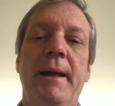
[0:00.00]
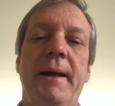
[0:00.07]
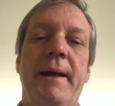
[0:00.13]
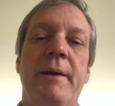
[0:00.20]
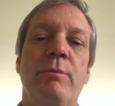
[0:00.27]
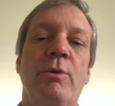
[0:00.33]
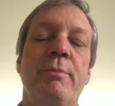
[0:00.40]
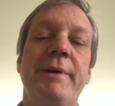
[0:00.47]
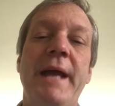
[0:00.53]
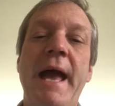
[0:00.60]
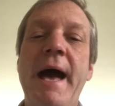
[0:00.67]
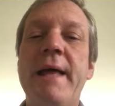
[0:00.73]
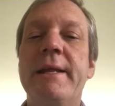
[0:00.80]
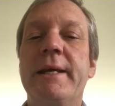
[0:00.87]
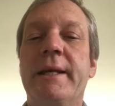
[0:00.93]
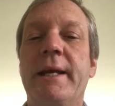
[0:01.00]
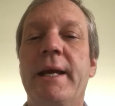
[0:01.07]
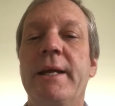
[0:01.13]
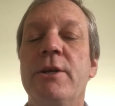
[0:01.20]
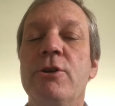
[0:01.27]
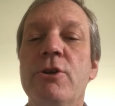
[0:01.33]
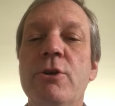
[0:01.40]
And we'll be adding
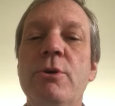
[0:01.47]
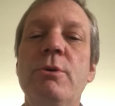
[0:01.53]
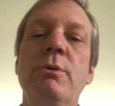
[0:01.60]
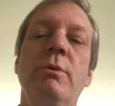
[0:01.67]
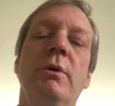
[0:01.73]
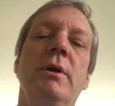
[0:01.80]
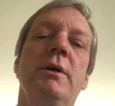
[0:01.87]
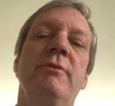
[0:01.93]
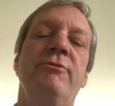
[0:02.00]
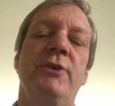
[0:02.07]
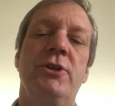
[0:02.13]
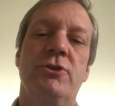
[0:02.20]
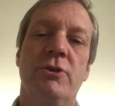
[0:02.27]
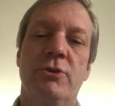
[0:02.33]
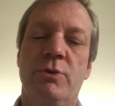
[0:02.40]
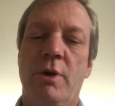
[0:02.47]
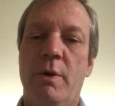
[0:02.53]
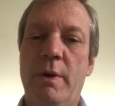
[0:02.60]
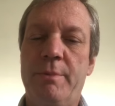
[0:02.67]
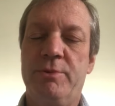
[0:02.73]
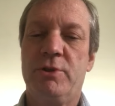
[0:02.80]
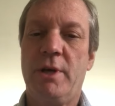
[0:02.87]
a new feature to our
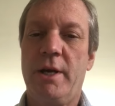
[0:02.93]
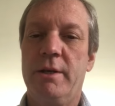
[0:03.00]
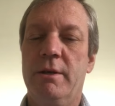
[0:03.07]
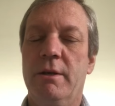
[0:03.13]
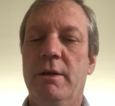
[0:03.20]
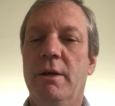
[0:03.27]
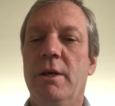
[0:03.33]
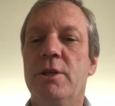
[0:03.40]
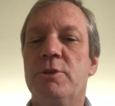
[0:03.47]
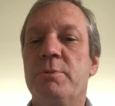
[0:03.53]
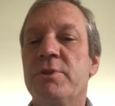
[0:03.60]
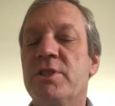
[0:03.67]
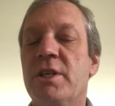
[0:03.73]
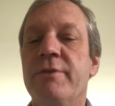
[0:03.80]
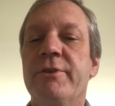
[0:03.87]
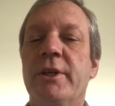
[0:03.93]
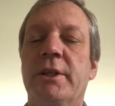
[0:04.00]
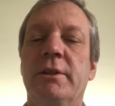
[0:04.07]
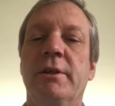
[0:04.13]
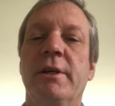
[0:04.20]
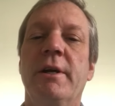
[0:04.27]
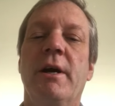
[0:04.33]
website,
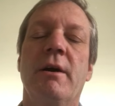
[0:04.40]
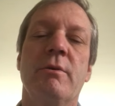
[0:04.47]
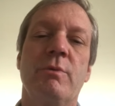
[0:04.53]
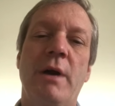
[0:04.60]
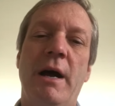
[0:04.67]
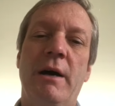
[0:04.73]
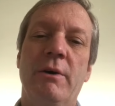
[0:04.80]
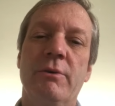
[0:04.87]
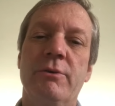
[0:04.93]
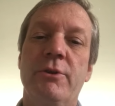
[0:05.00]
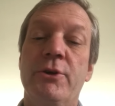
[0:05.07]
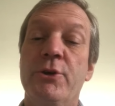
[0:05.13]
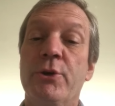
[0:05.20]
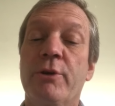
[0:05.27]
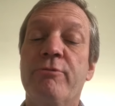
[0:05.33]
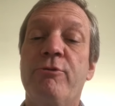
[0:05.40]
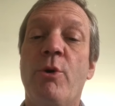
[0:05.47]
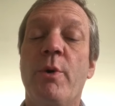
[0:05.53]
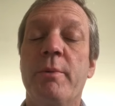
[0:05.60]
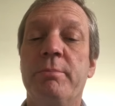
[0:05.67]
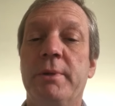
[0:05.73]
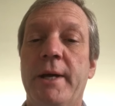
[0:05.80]
specifically around the New York
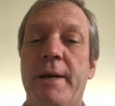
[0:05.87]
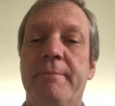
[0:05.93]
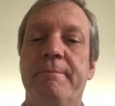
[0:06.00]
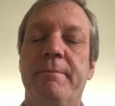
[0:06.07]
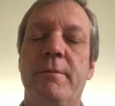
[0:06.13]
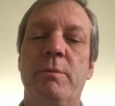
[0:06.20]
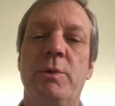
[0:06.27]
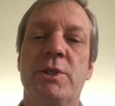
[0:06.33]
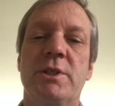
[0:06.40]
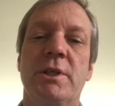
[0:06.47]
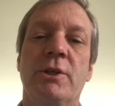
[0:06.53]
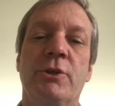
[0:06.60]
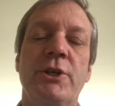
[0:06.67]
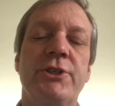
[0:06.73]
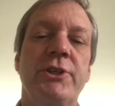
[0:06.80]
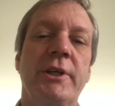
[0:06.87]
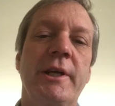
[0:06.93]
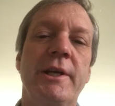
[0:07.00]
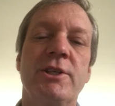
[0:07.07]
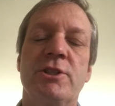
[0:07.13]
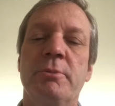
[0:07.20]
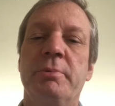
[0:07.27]
Forward Plan, which
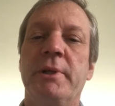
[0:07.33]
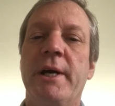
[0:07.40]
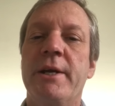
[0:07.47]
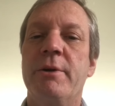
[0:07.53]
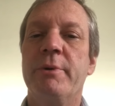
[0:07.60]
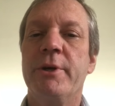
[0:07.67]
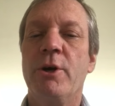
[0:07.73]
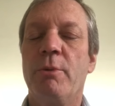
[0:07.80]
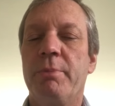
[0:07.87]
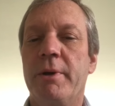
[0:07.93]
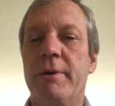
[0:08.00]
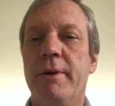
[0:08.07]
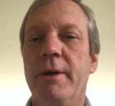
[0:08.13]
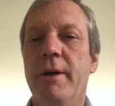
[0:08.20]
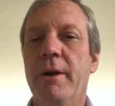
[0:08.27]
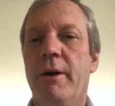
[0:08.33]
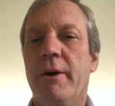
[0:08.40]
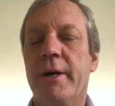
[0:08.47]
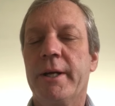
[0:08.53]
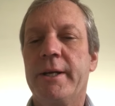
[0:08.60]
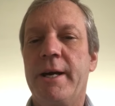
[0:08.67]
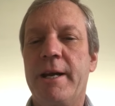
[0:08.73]
increasingly is the plan to reopen
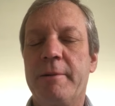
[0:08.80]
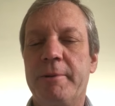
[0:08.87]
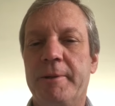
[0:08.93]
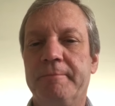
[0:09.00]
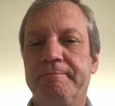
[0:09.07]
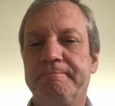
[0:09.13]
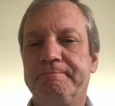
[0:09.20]
our economy.